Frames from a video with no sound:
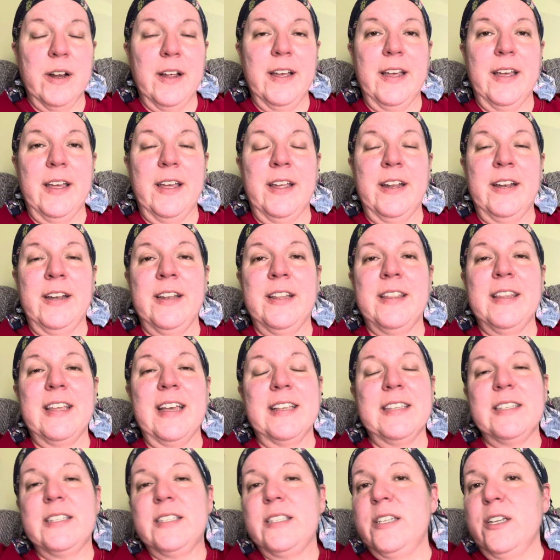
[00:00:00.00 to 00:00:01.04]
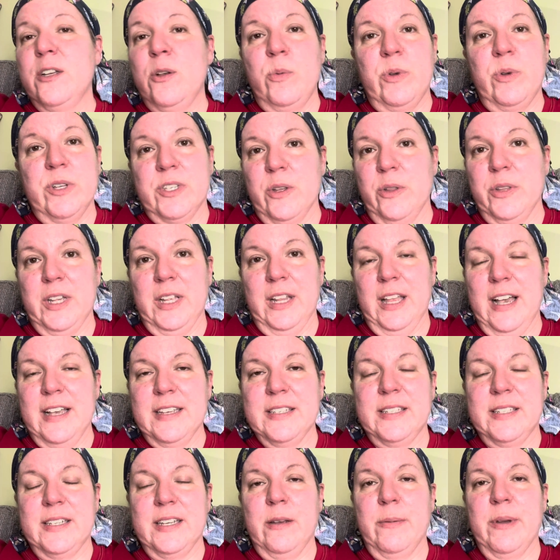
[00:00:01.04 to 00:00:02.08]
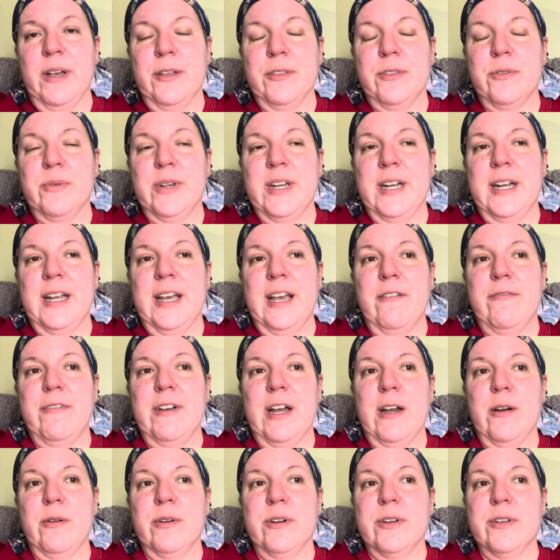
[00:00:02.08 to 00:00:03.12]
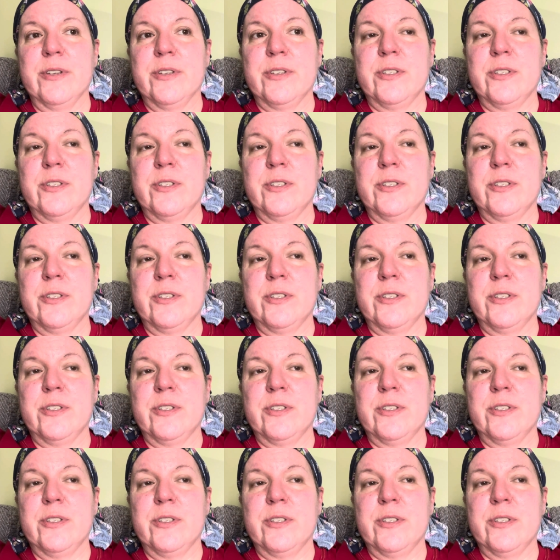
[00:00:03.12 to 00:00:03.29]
and that still was only lasting about 3.5 hours.